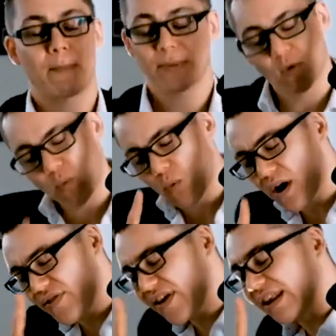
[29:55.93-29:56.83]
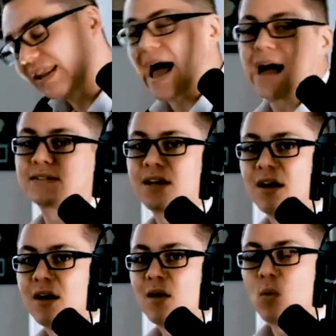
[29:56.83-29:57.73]
But the one thing it lacked
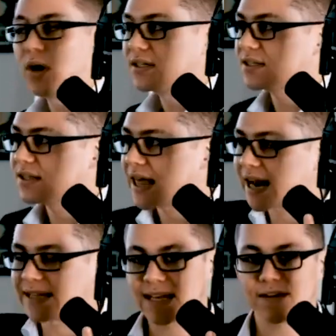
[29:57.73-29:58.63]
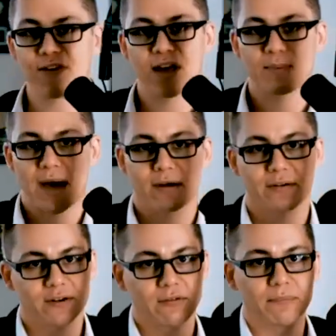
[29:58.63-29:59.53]
was that identifying pattern
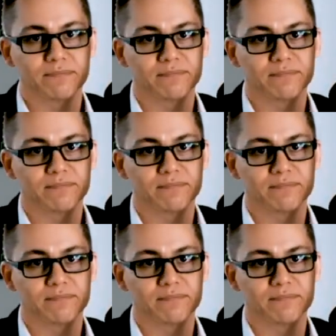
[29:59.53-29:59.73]
interrupt.